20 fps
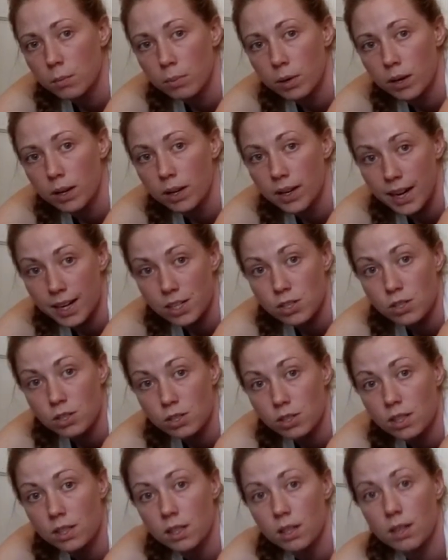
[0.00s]
by
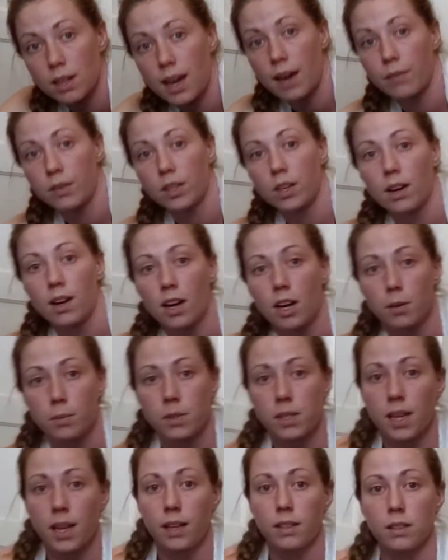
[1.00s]
actually having the
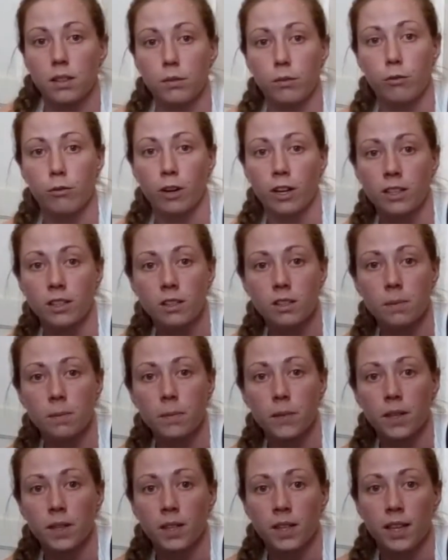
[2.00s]
arms out in front
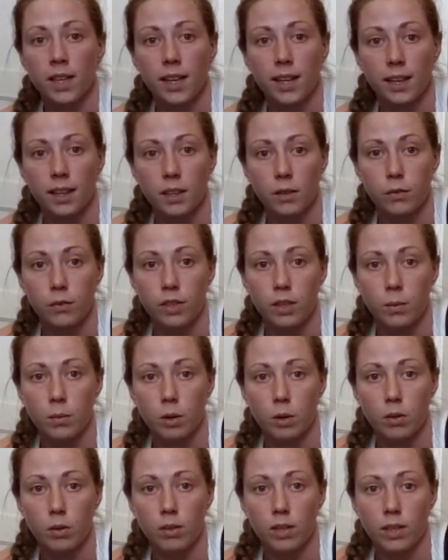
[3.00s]
and
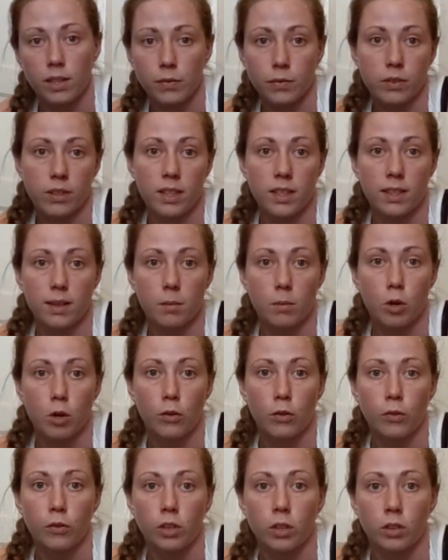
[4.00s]
lifting them
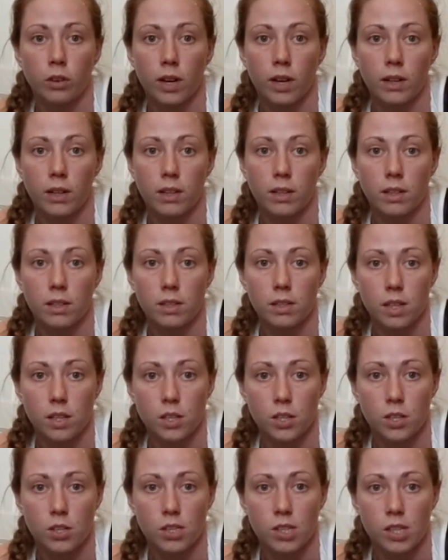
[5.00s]
off the ground and
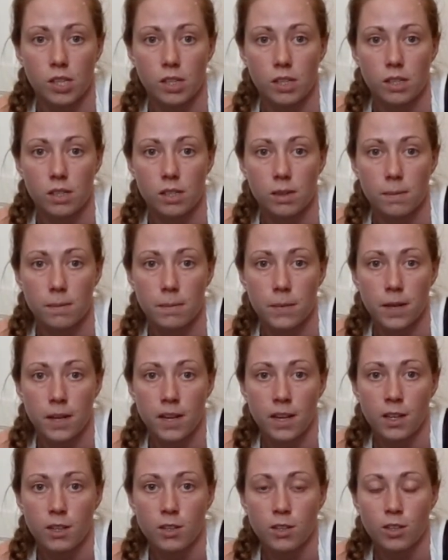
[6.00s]
such things.
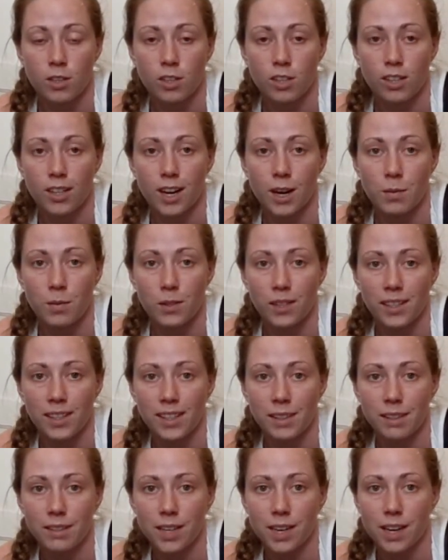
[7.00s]
So I would
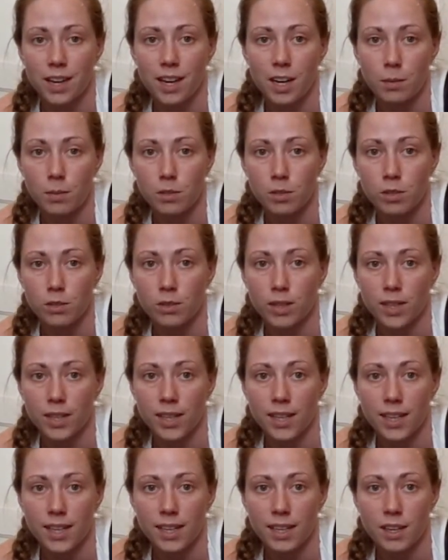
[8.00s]
leave the arms
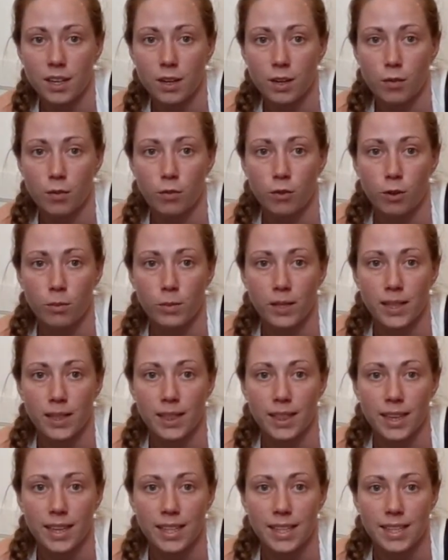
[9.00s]
overhead for a bit
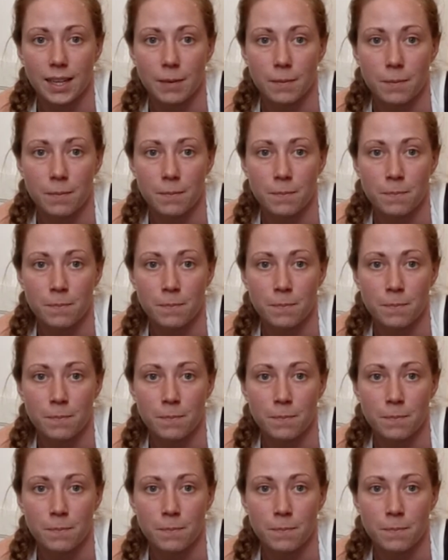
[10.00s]
later.